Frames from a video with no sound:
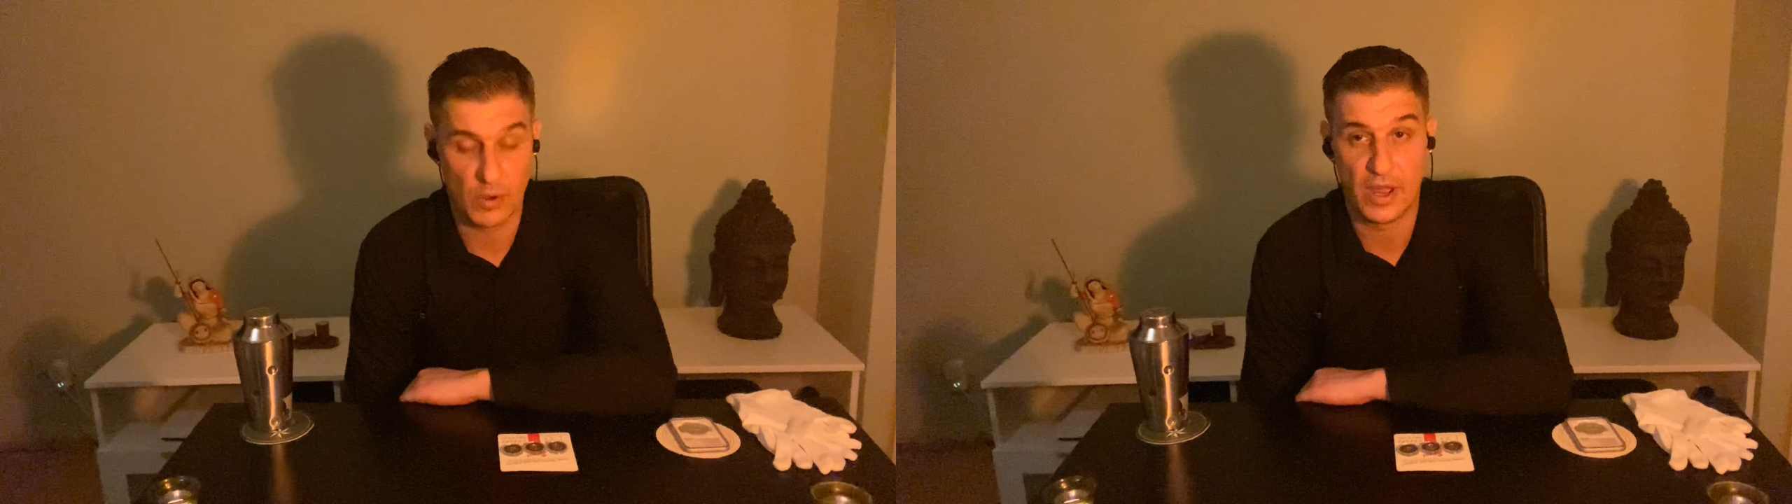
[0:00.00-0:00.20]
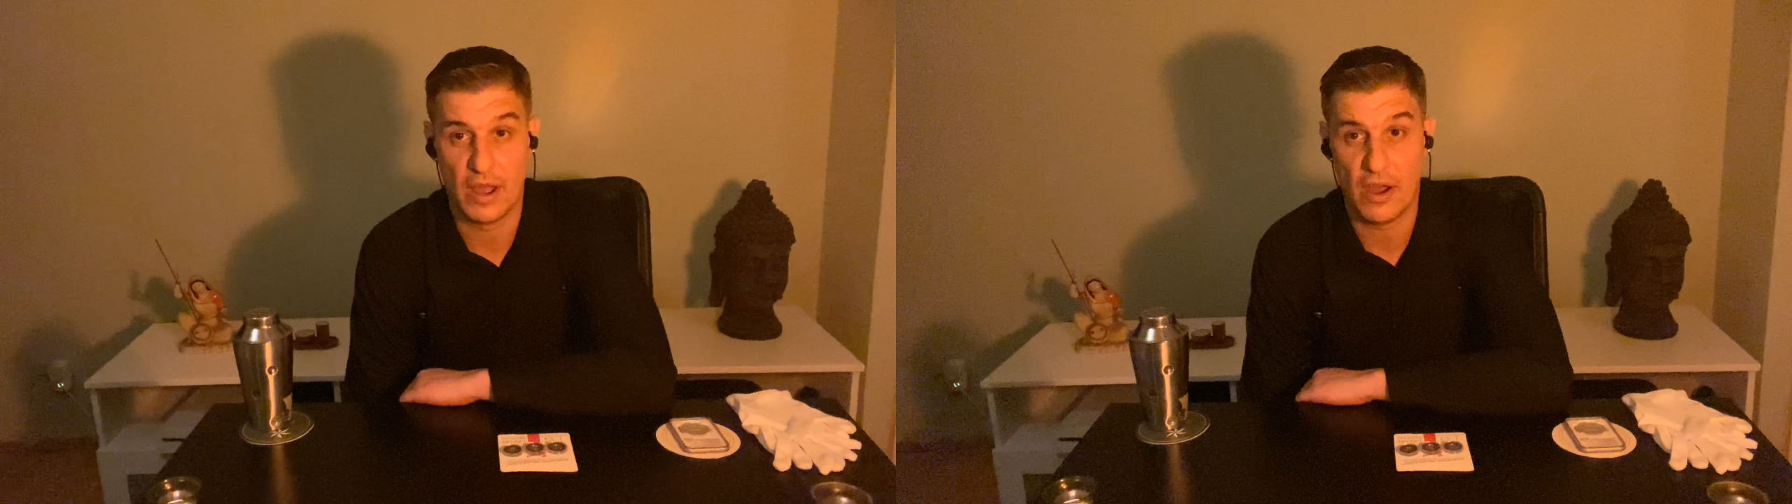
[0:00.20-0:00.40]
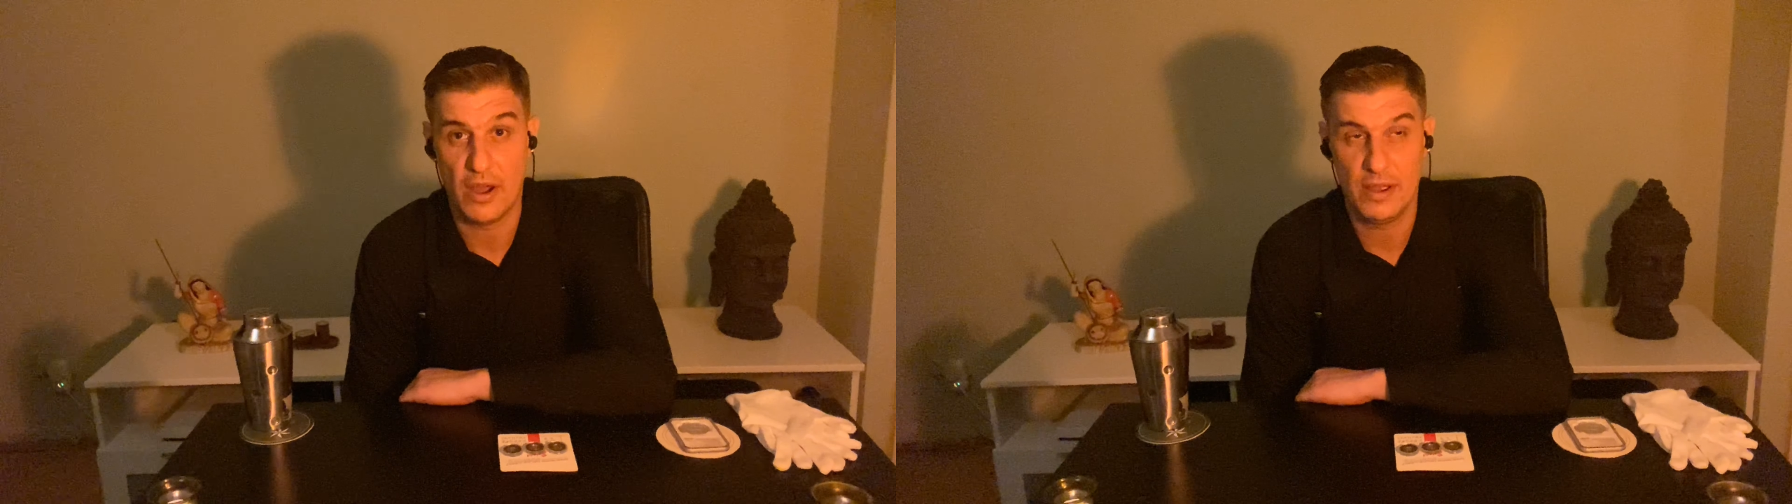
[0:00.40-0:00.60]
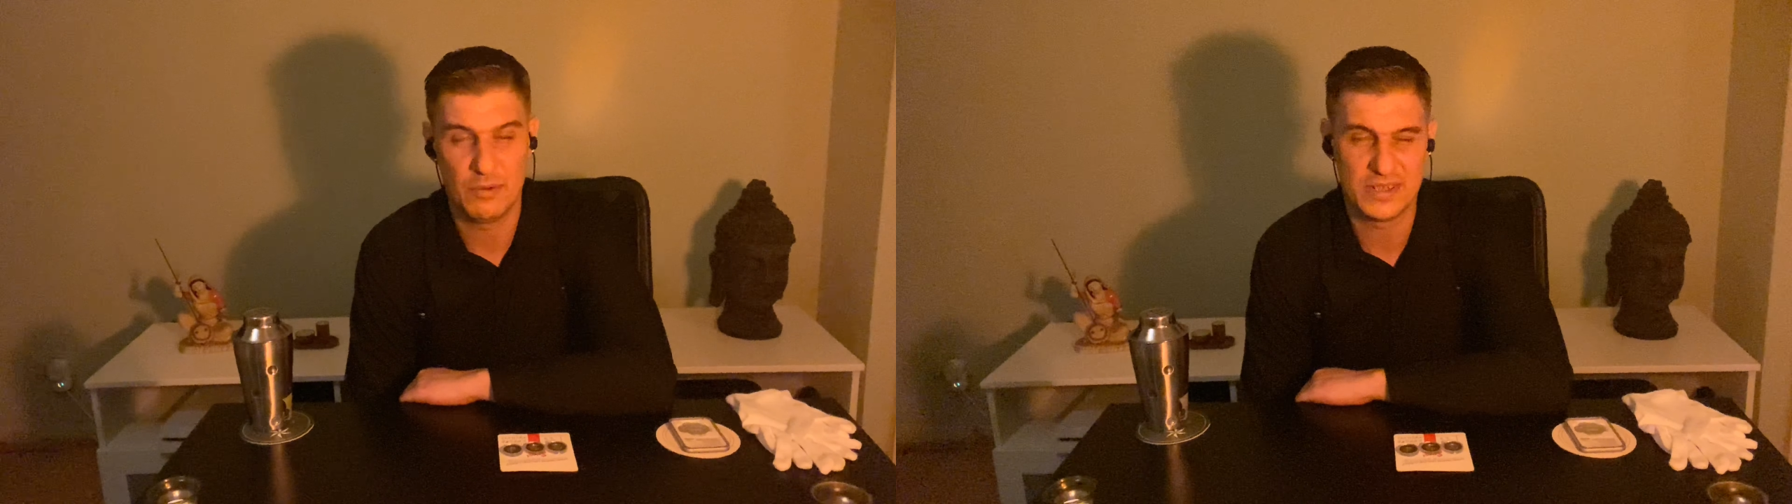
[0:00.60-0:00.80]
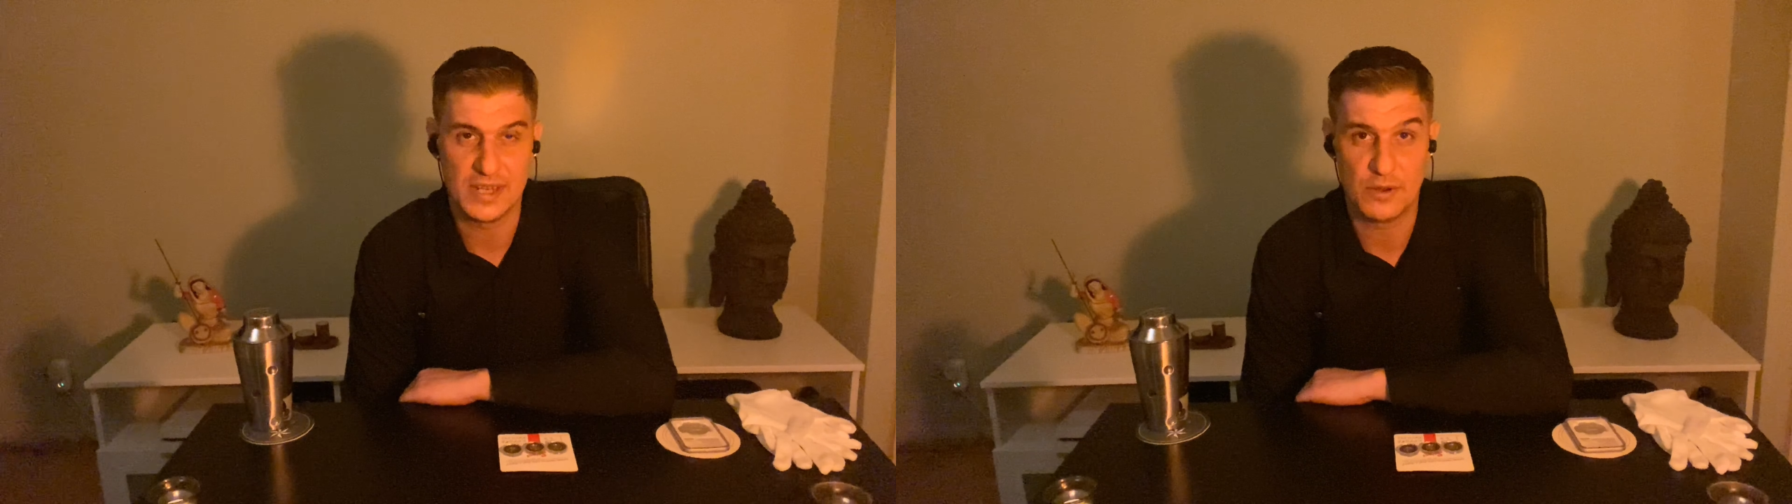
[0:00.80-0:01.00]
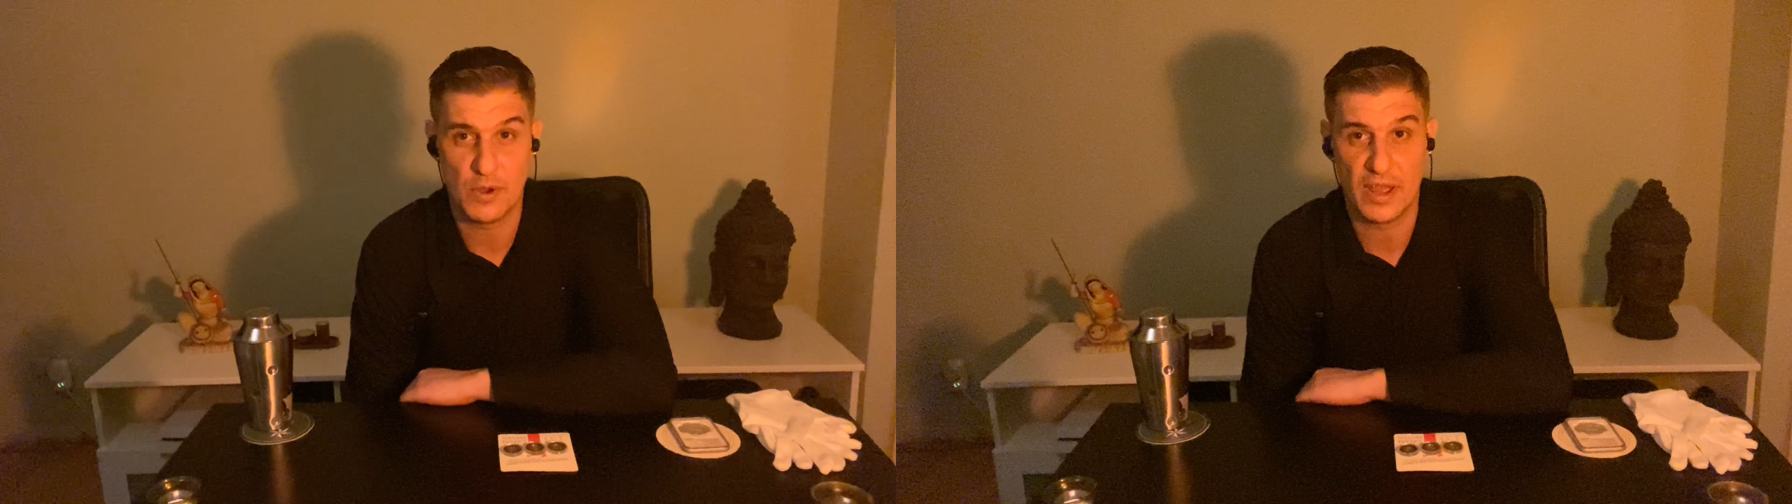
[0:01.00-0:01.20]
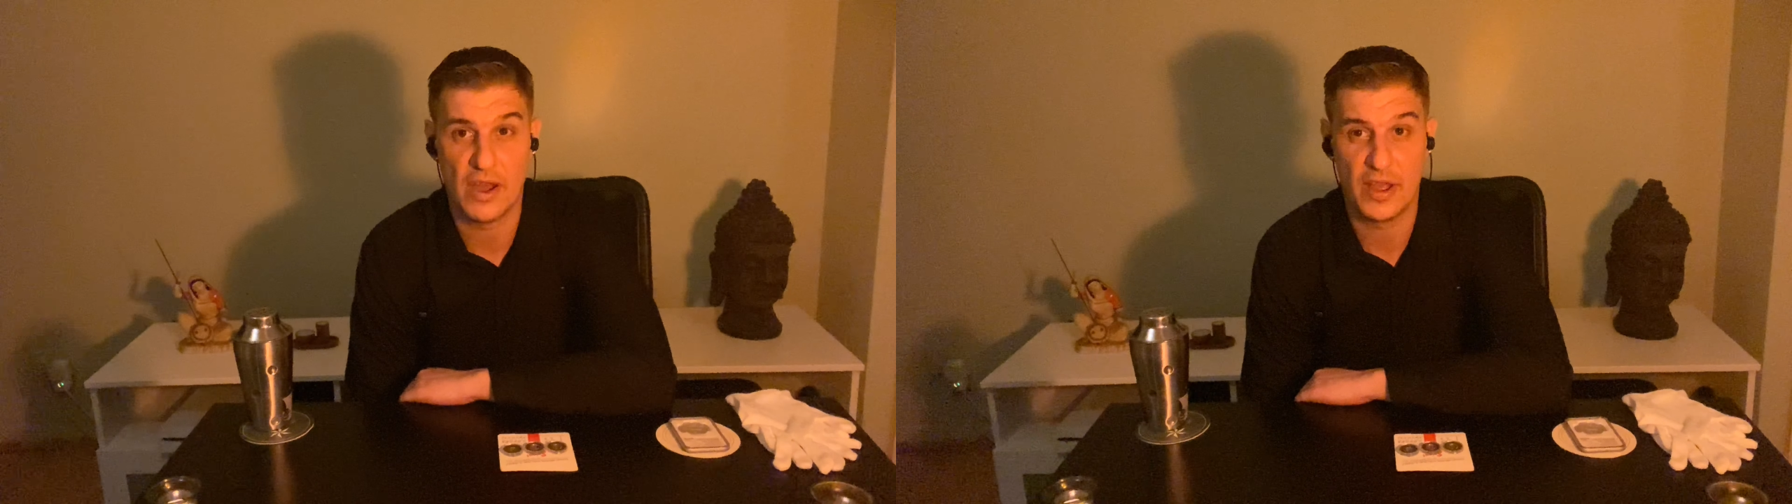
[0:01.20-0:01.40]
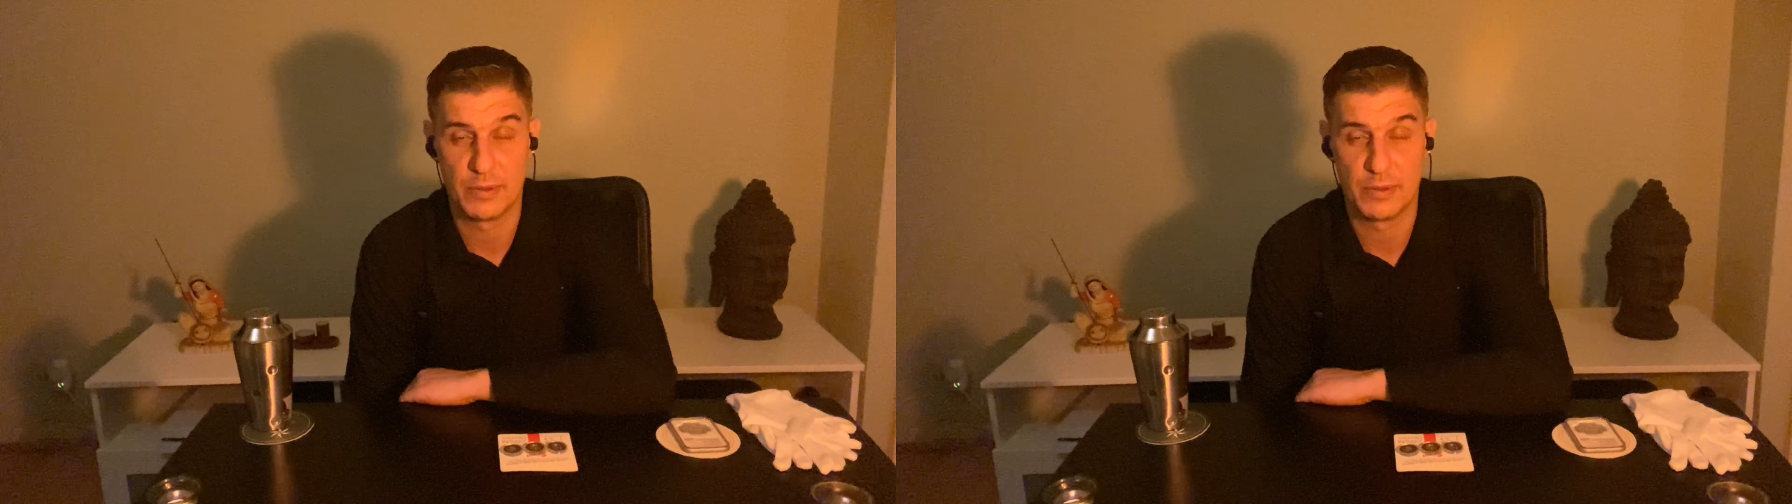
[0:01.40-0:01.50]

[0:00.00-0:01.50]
quite high. Well, I say quite high.